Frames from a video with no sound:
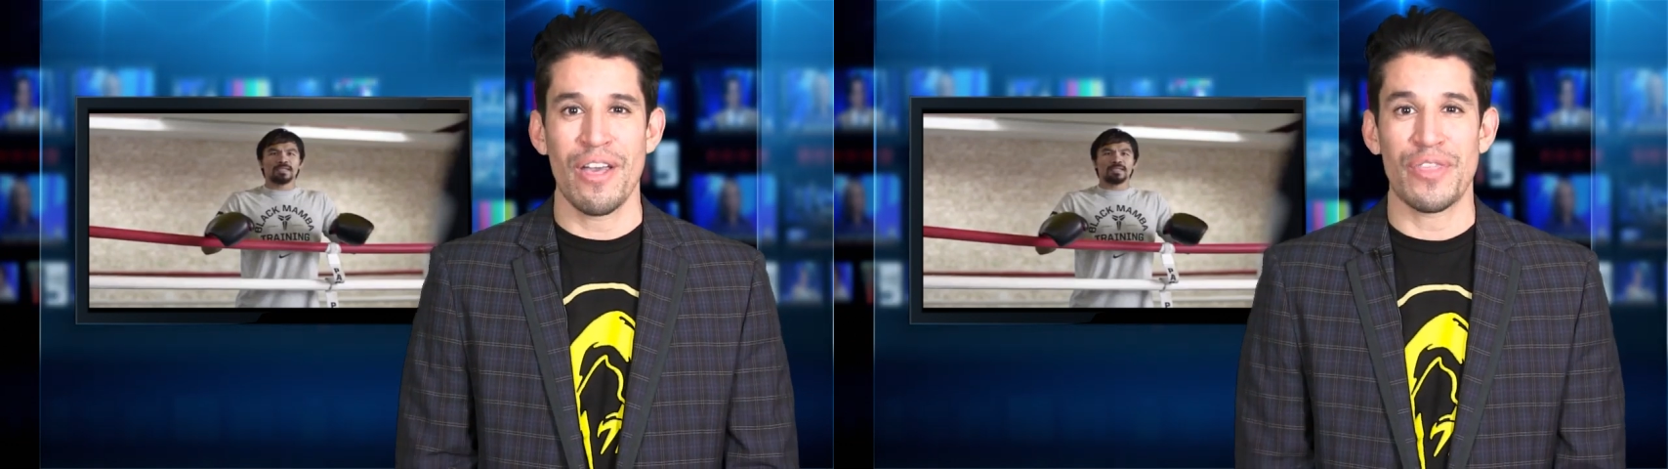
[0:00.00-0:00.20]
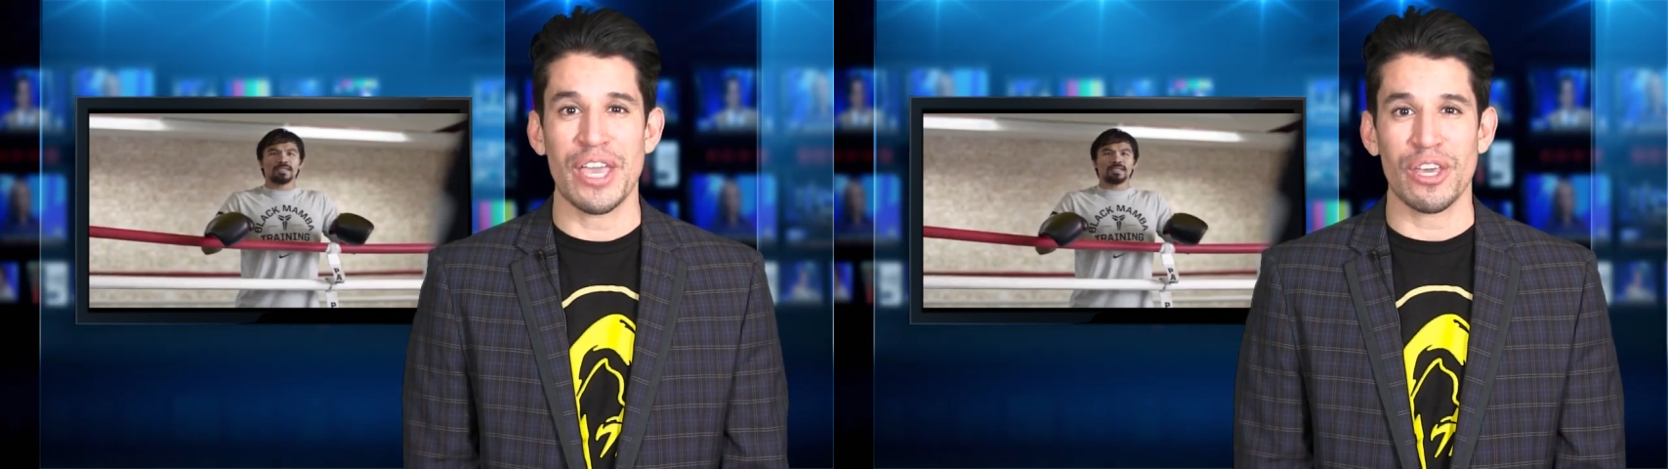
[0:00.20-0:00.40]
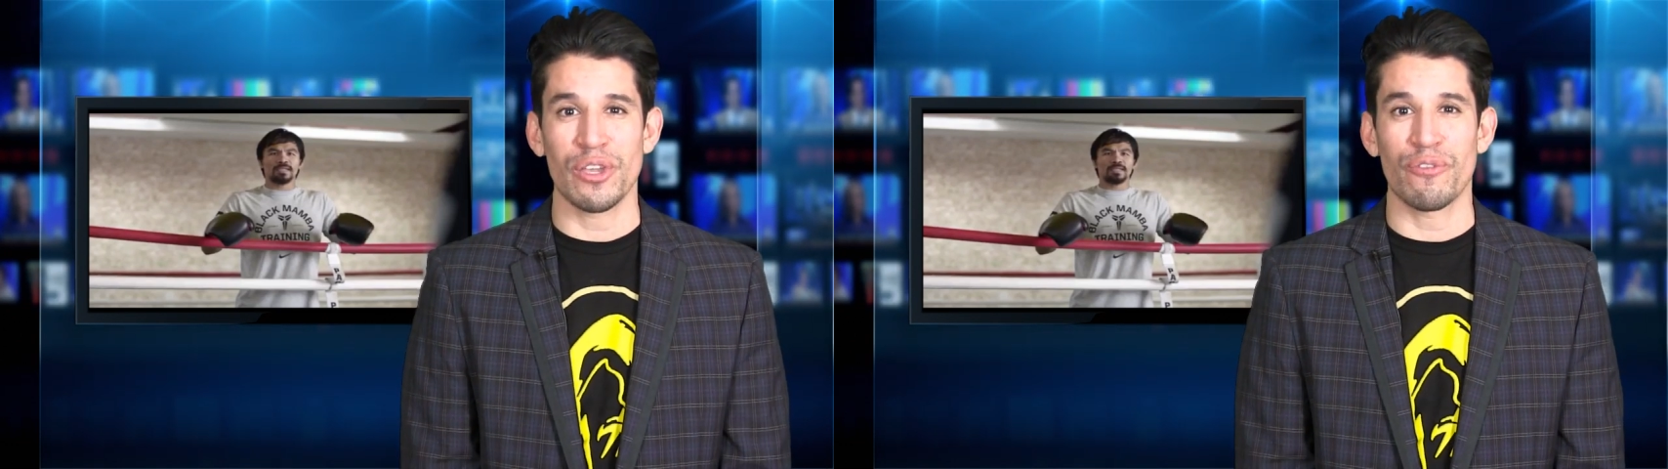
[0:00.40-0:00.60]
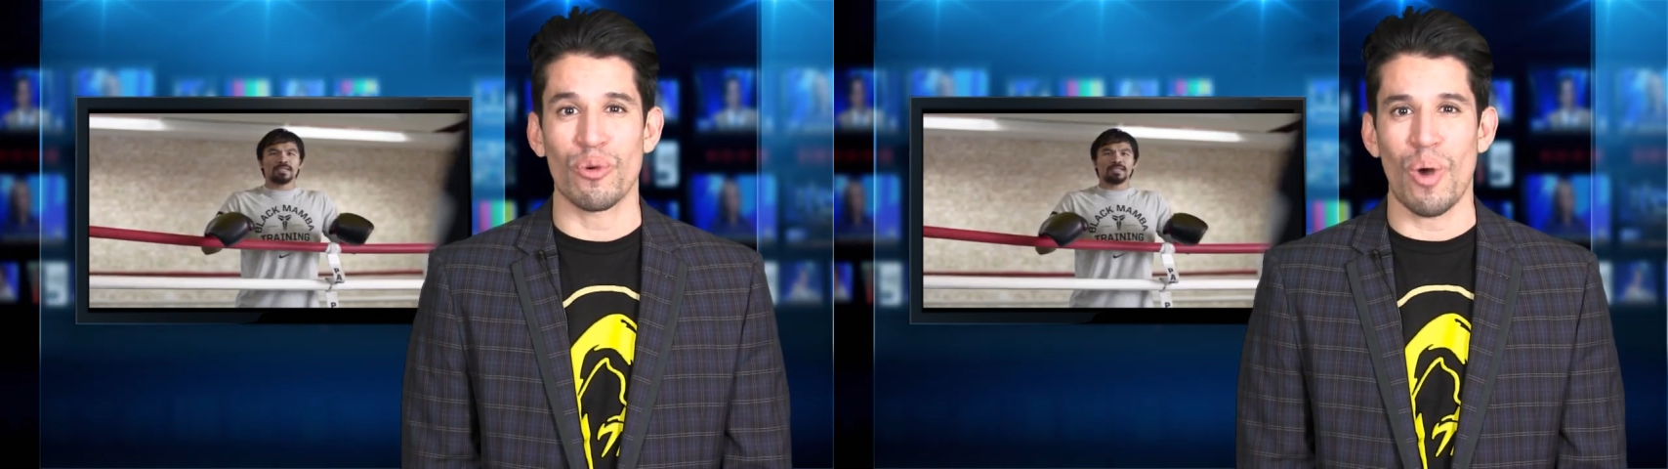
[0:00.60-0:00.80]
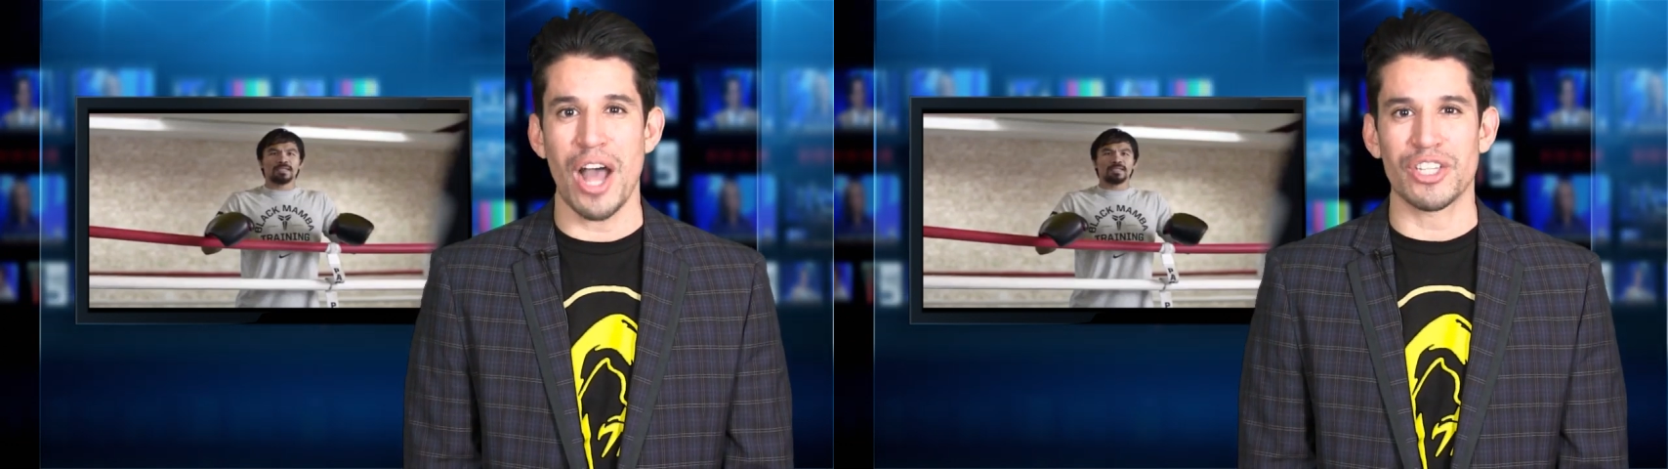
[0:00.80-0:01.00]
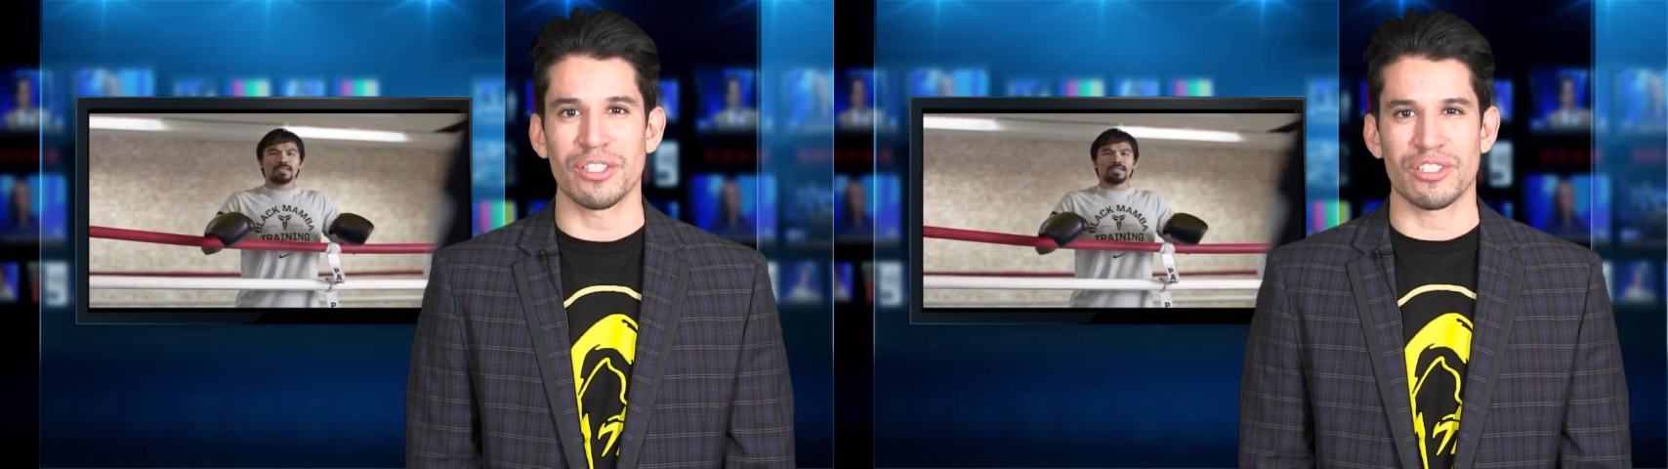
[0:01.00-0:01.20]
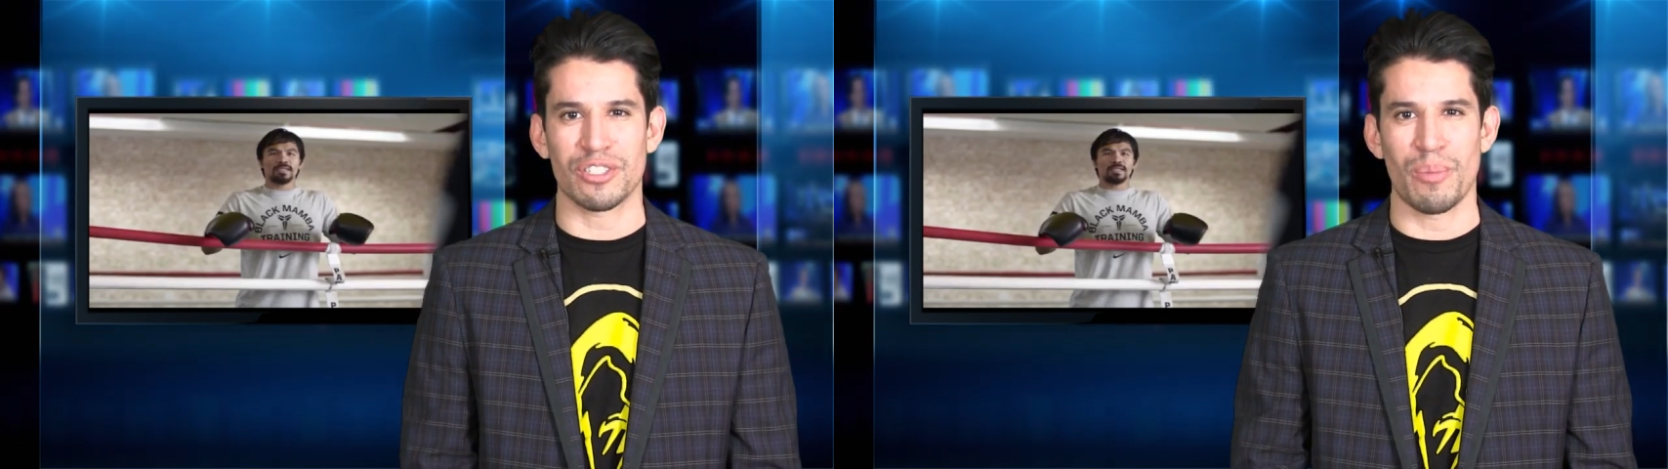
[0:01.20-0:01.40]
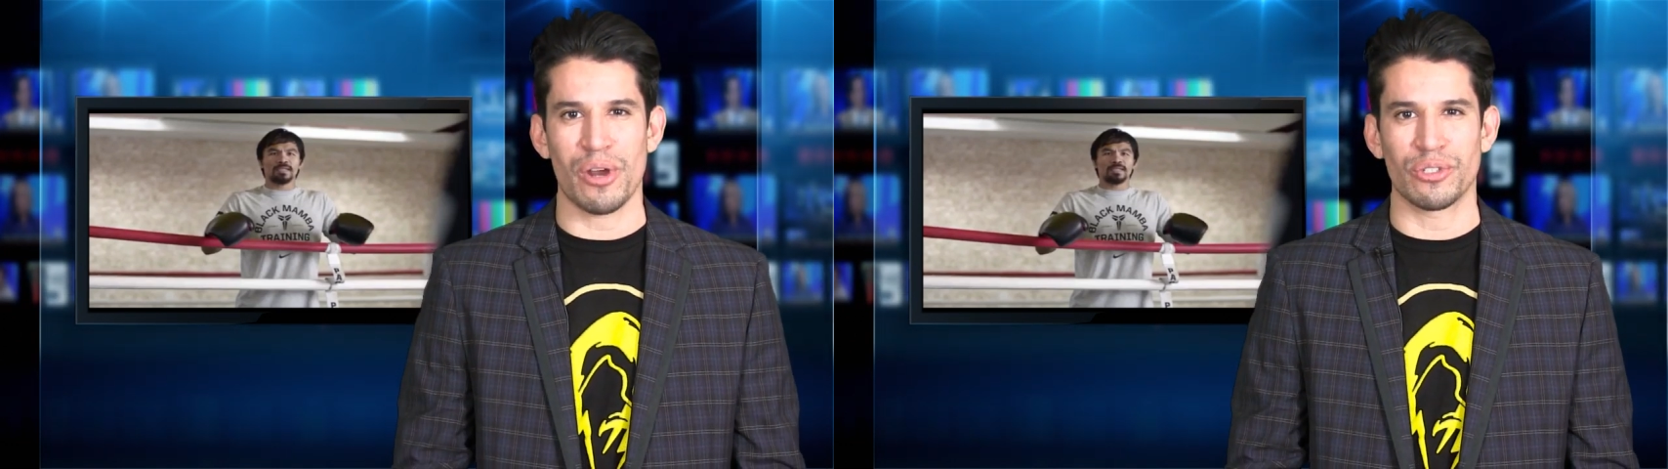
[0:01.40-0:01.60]
Thanking you for watching. This
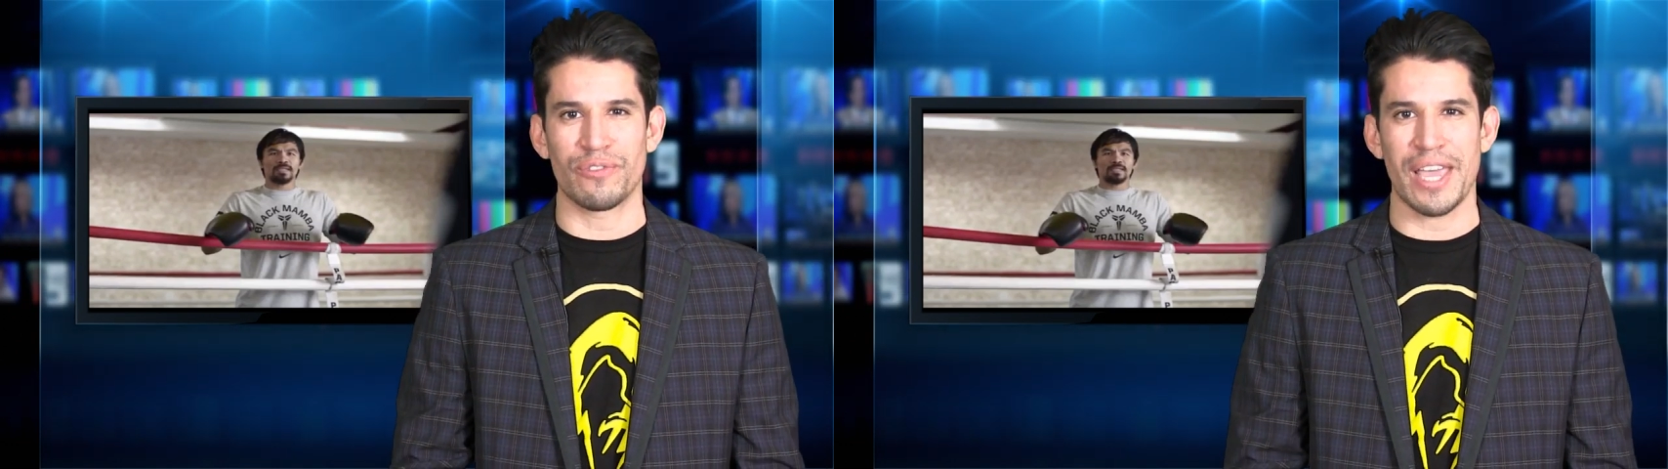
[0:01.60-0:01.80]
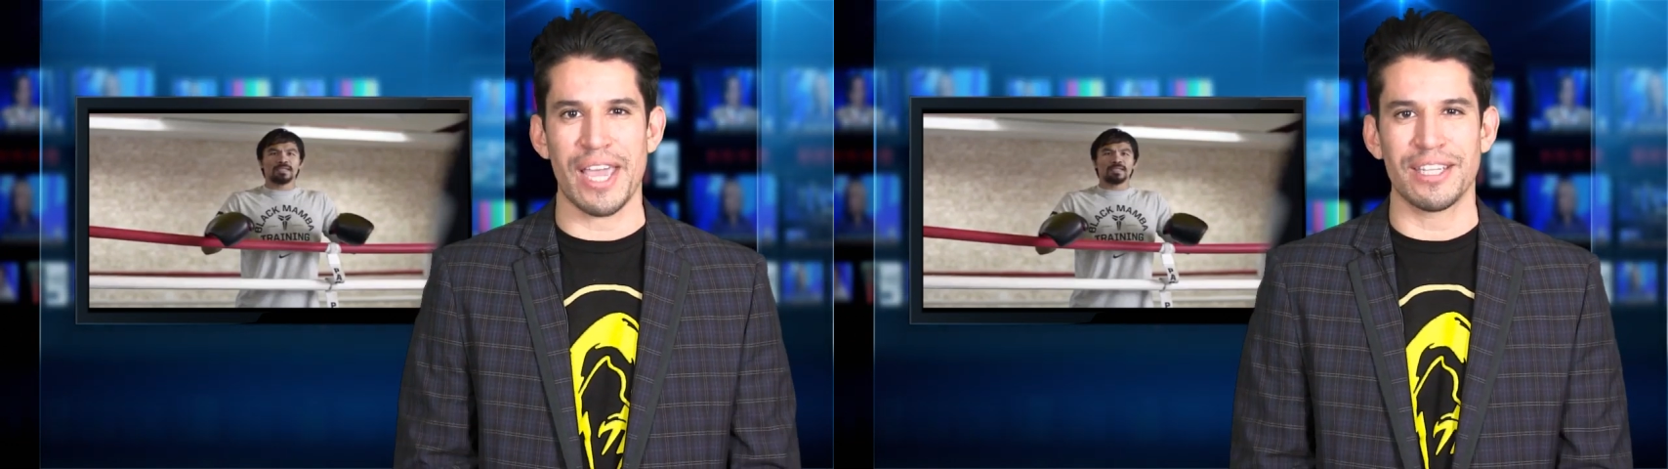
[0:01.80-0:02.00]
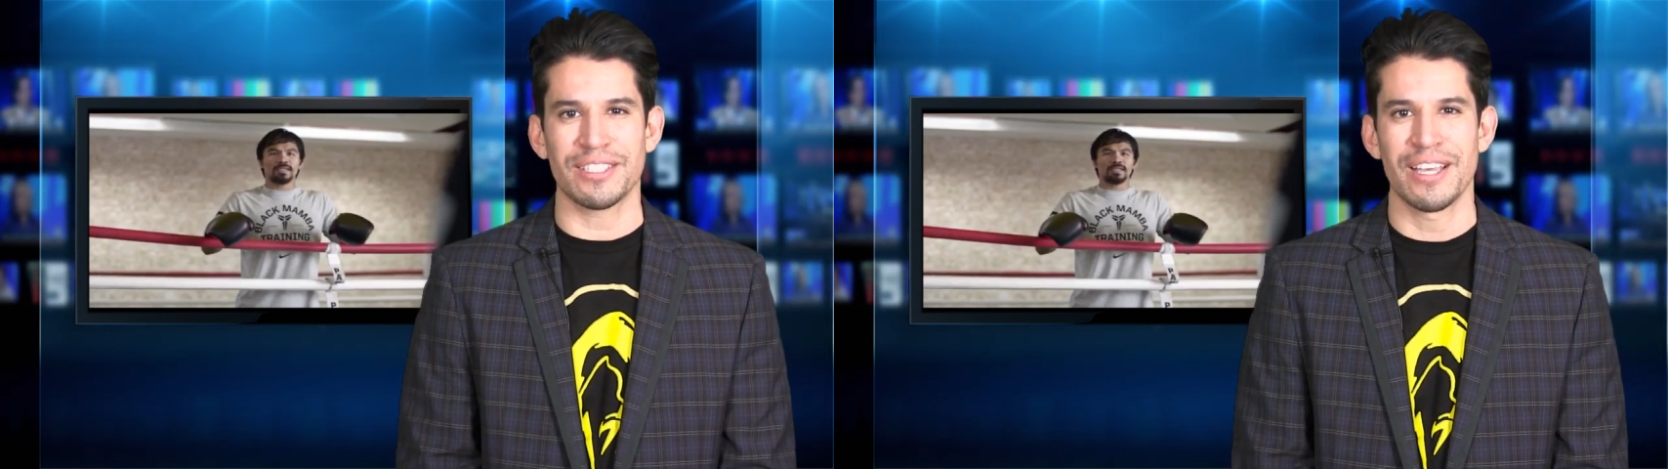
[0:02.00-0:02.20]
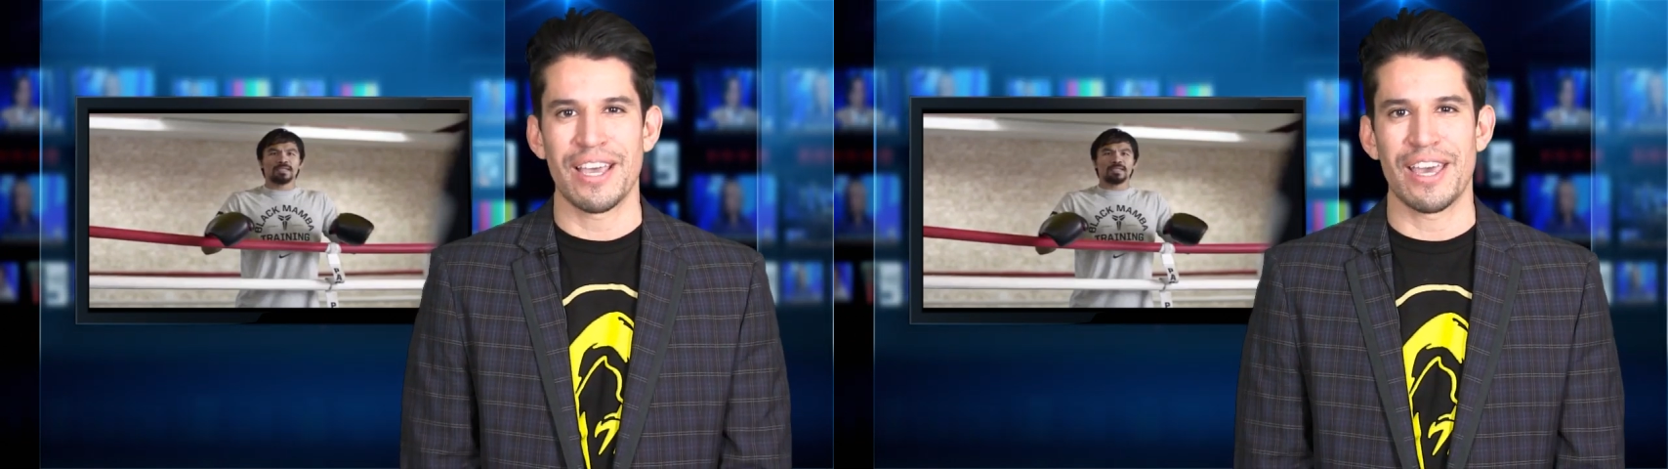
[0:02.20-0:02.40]
is Marcos Villegas,